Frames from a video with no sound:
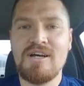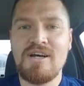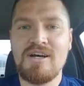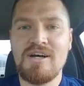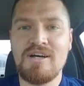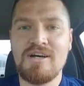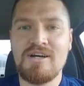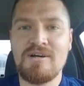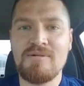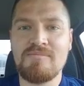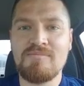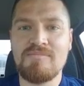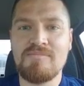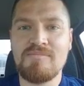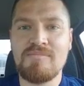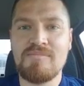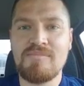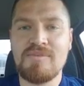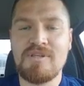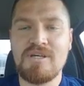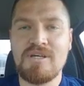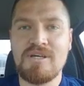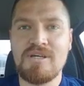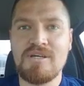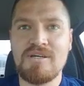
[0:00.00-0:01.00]

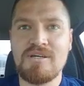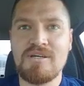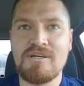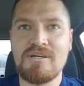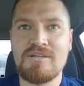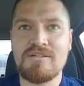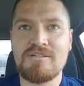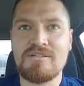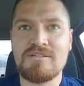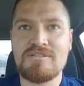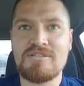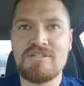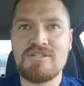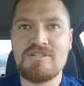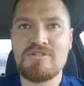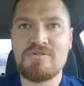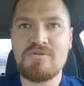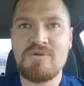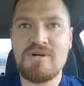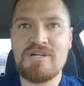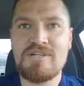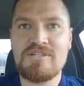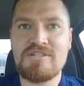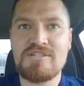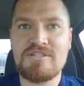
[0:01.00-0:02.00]
the
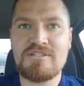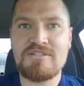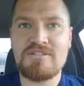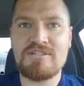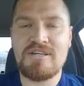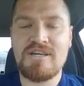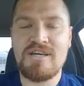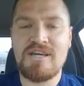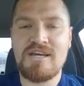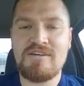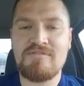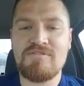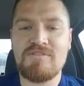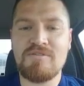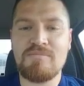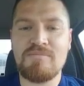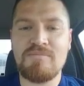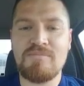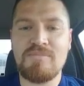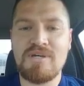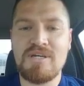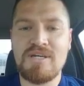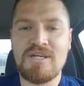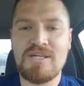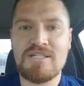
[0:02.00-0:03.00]
situations that have the
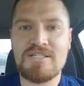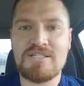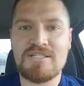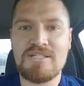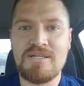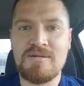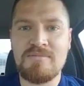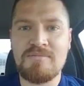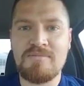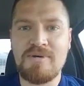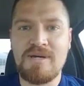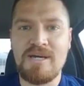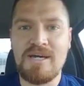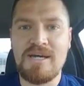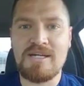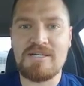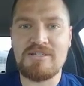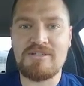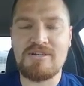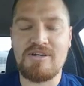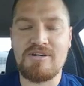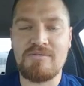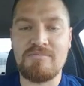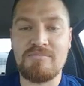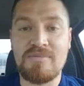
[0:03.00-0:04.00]
biggest
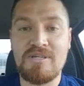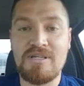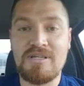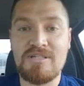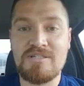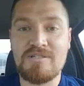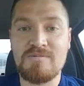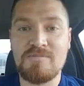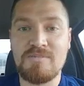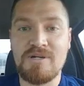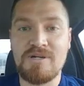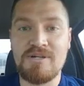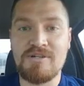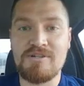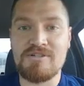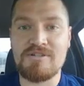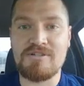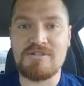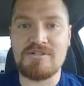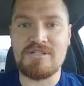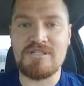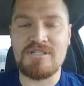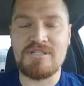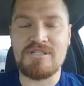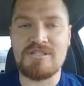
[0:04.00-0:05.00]
impact on me,
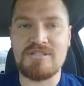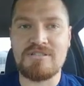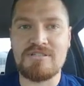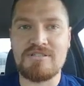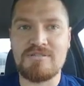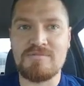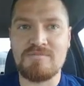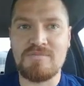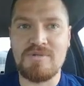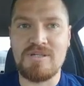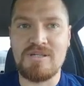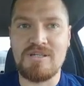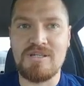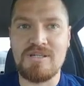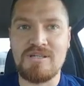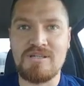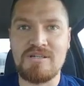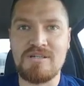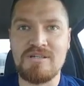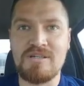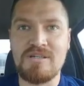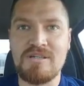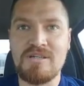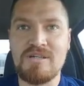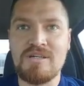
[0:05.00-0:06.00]
spiritually
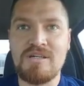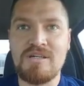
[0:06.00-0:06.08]
speaking,